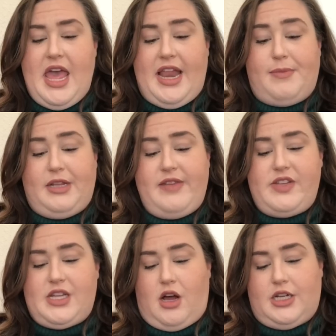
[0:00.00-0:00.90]
And I believe
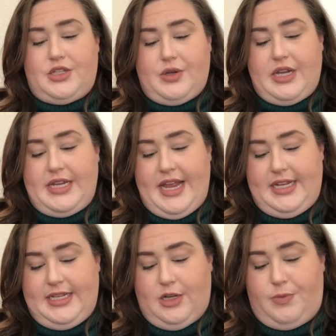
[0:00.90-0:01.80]
this also can
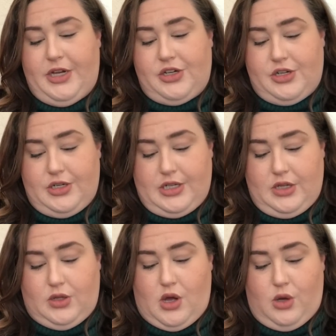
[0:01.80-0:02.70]
take still pictures
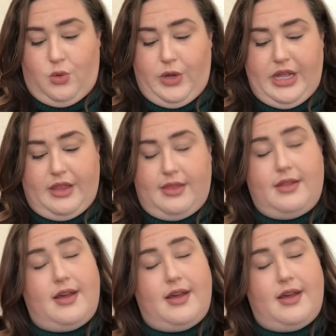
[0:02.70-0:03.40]
along with